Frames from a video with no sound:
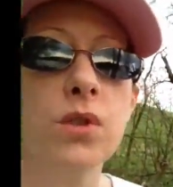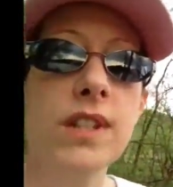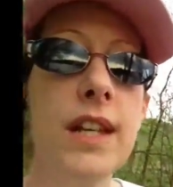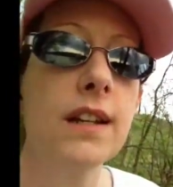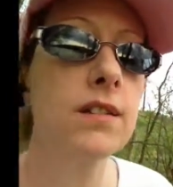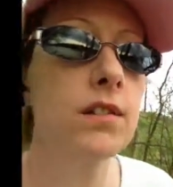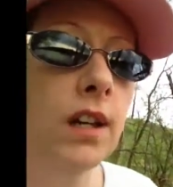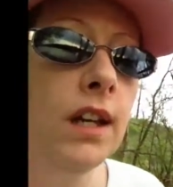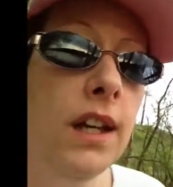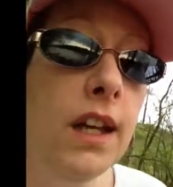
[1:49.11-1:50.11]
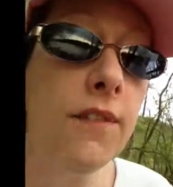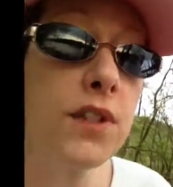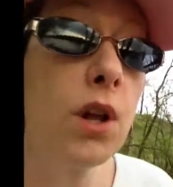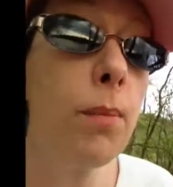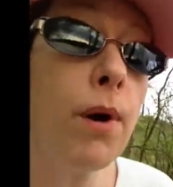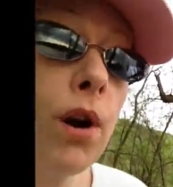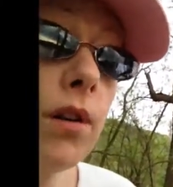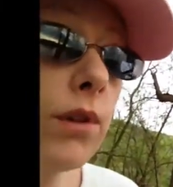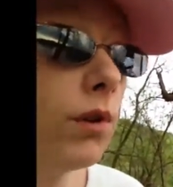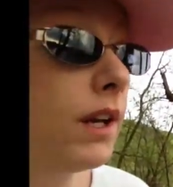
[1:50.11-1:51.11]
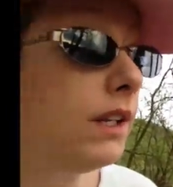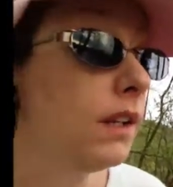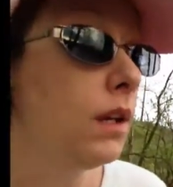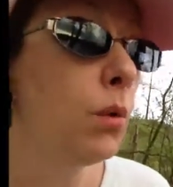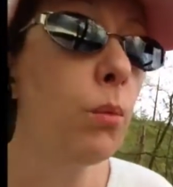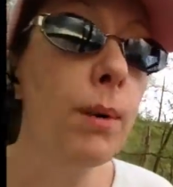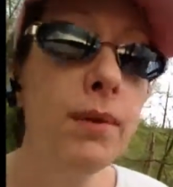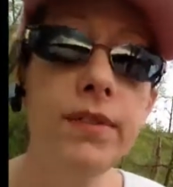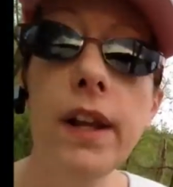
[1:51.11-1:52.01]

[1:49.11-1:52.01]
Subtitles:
or ticks? Or if it's all part of the great web of